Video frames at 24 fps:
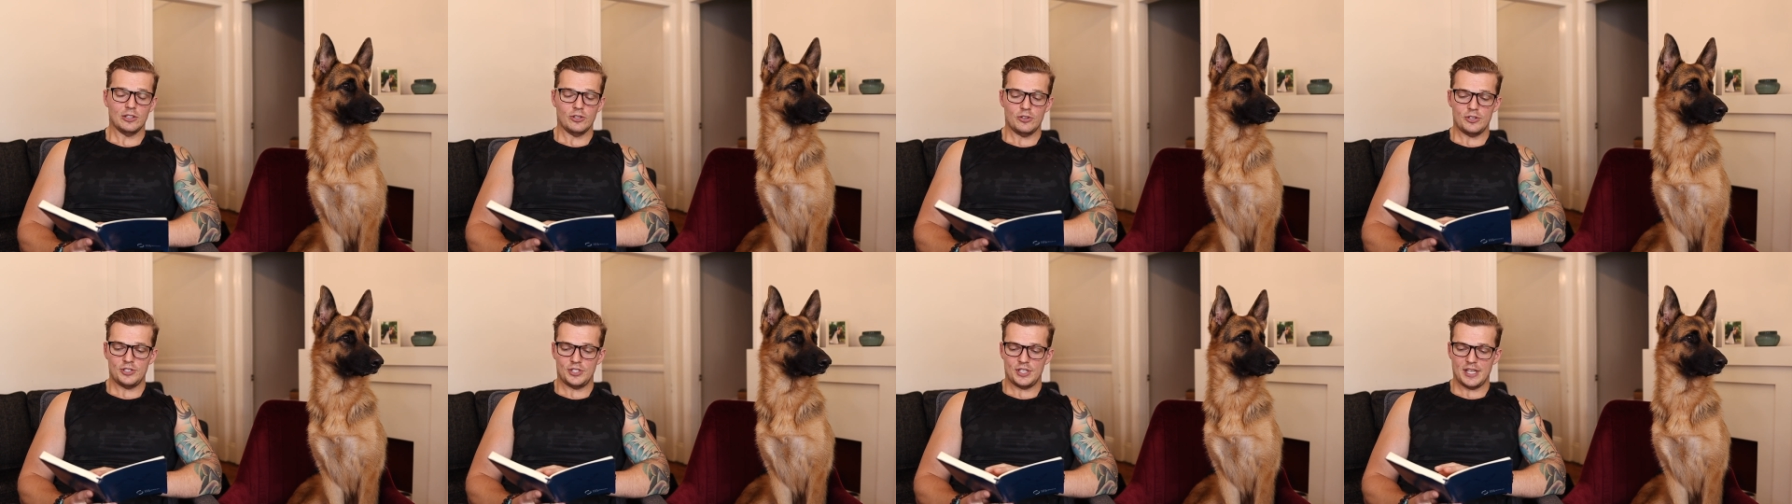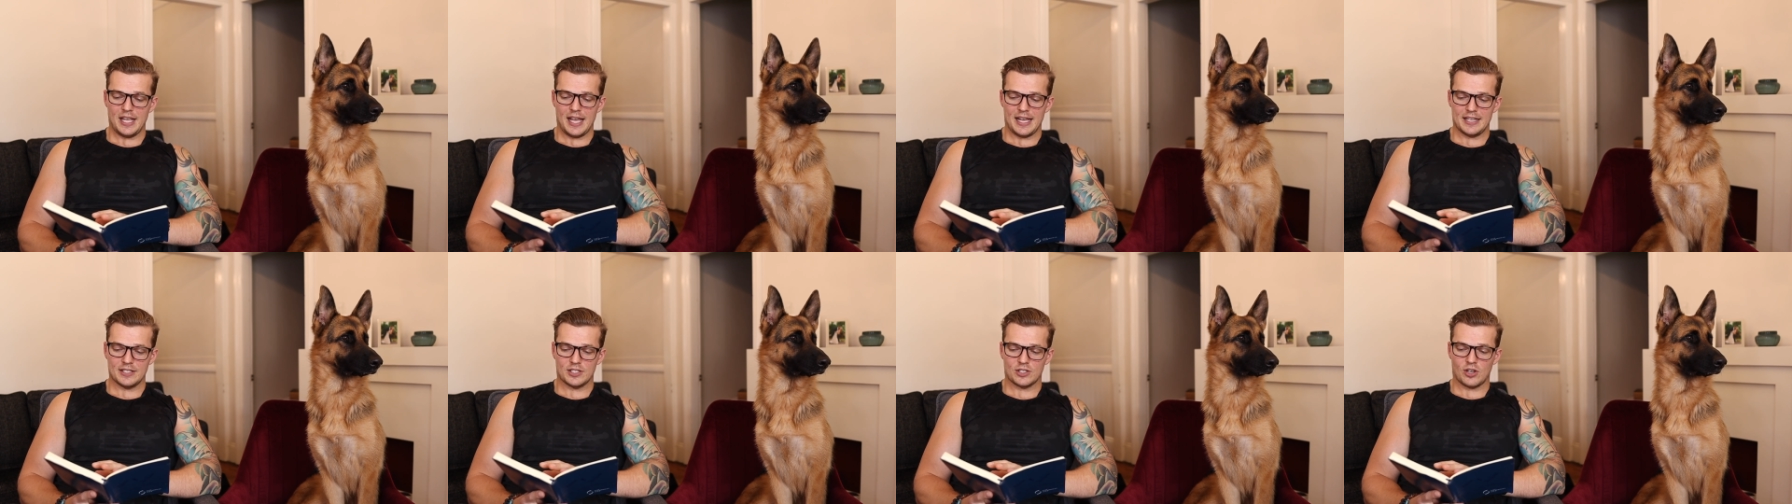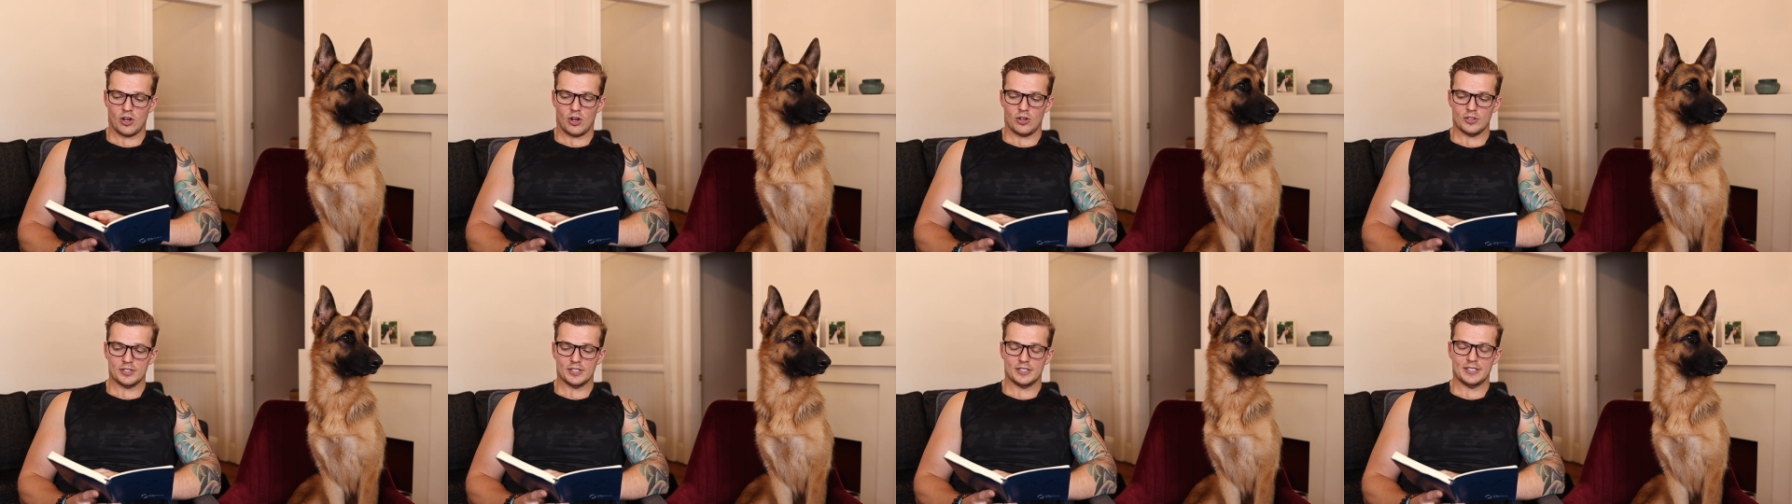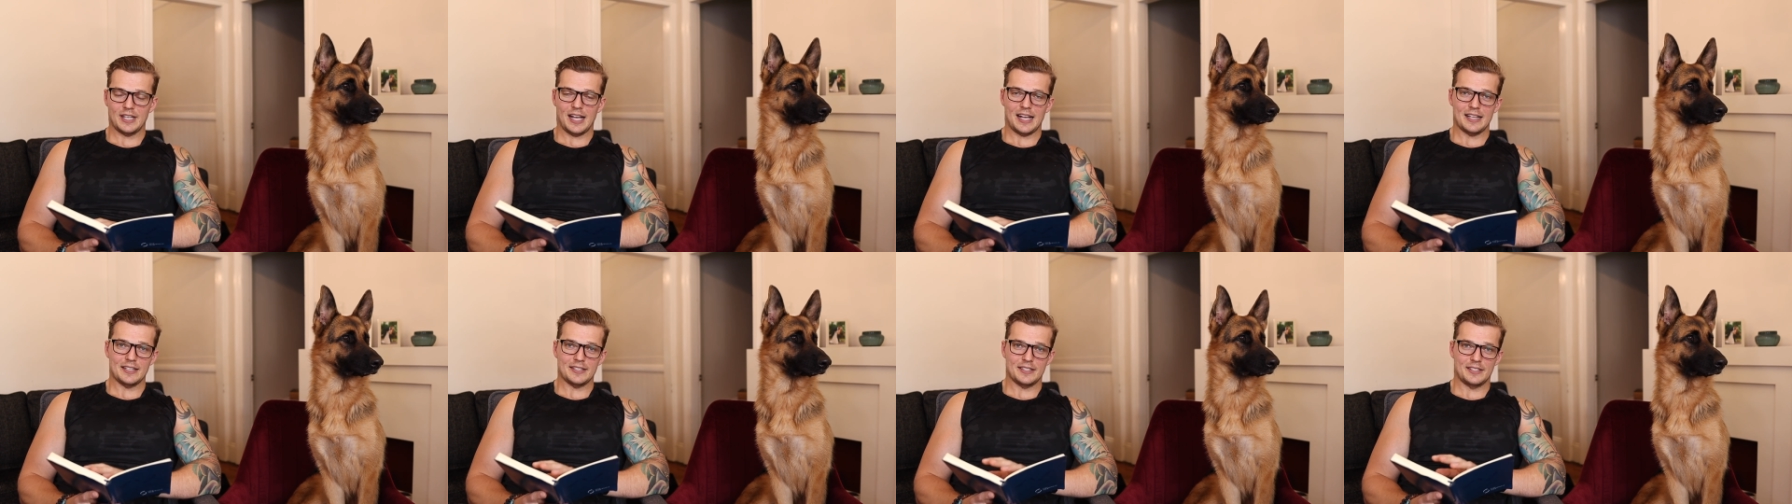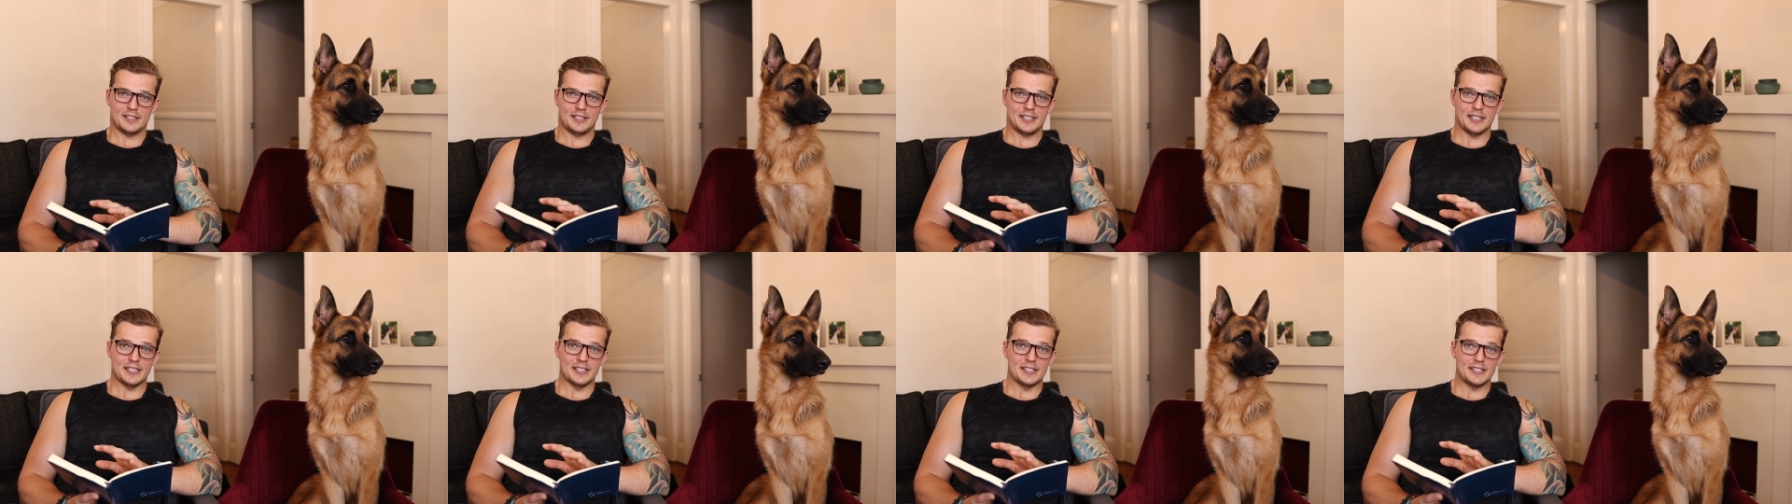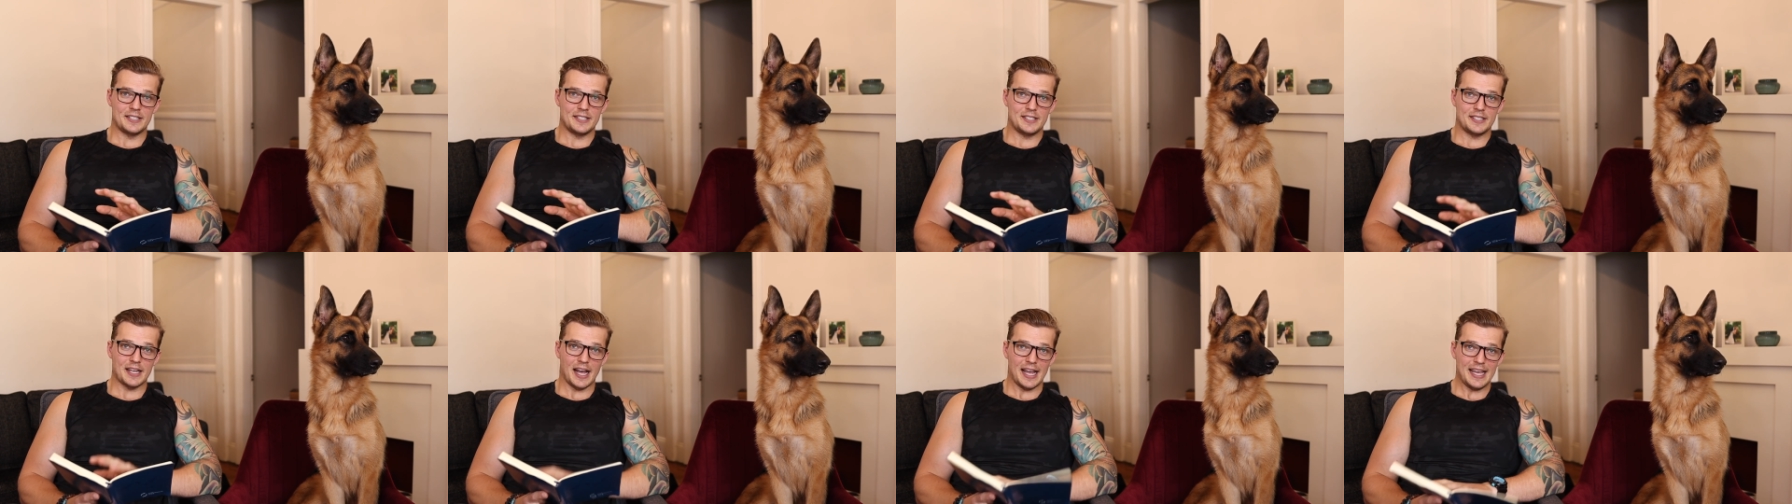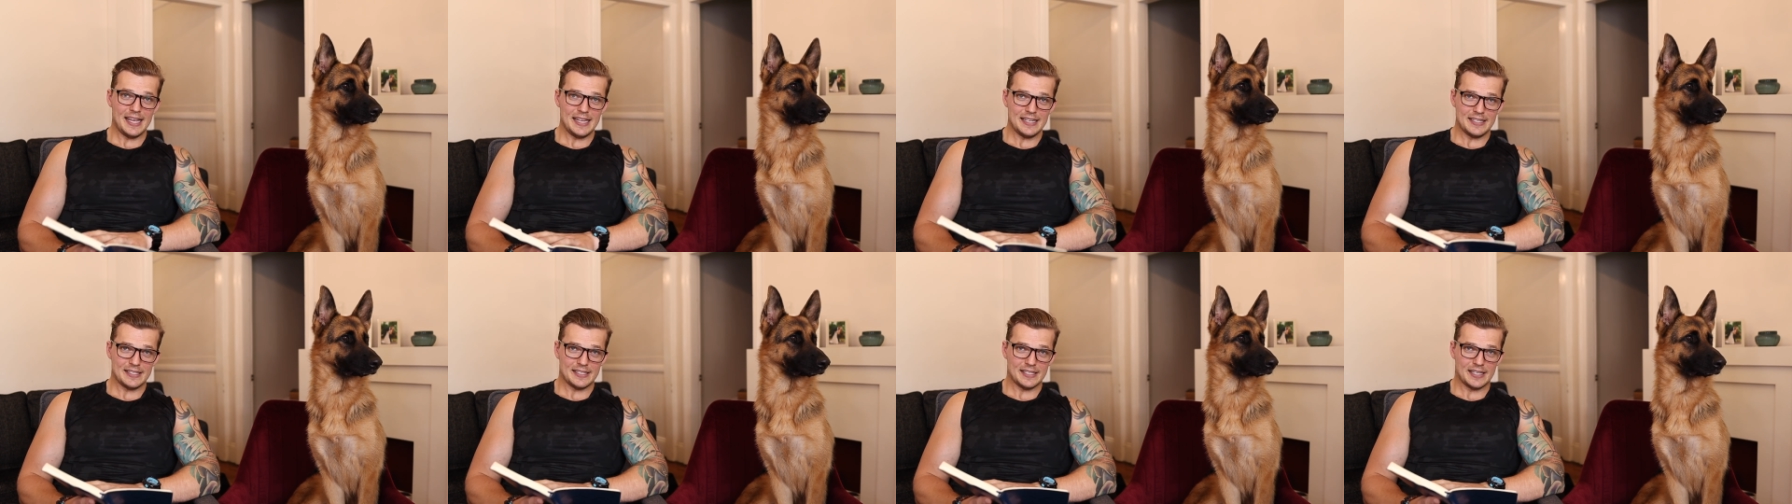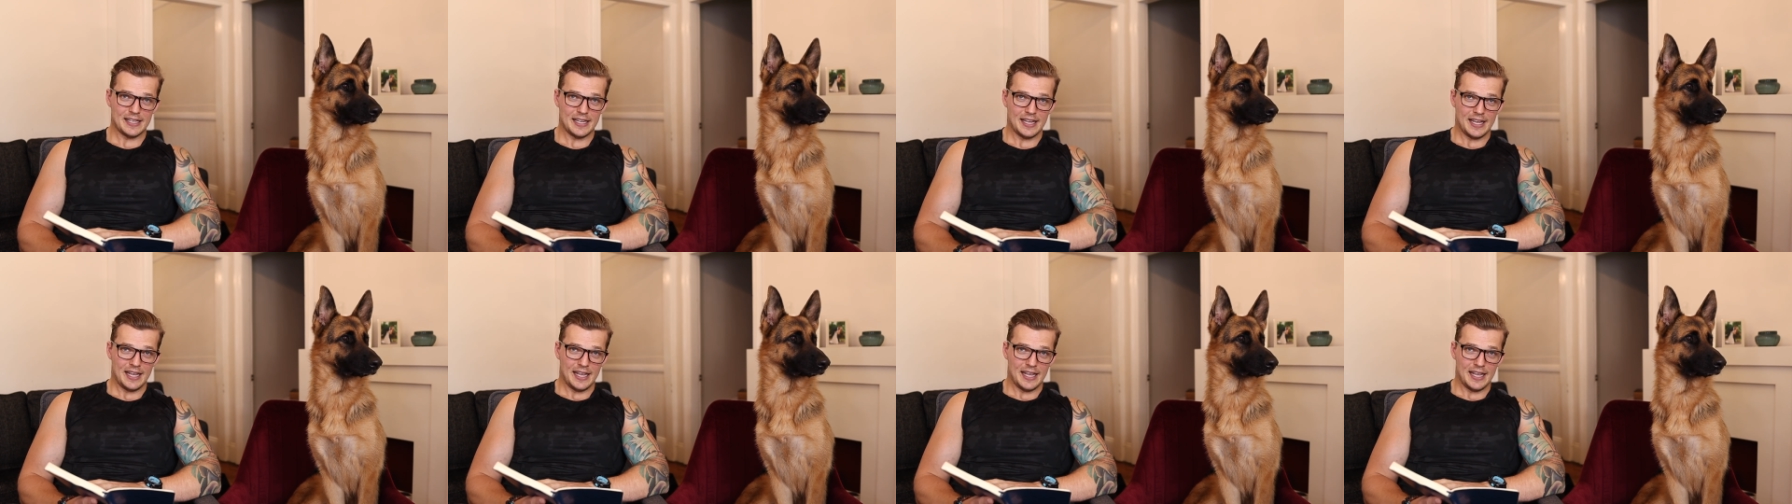Lucy has cost us to date,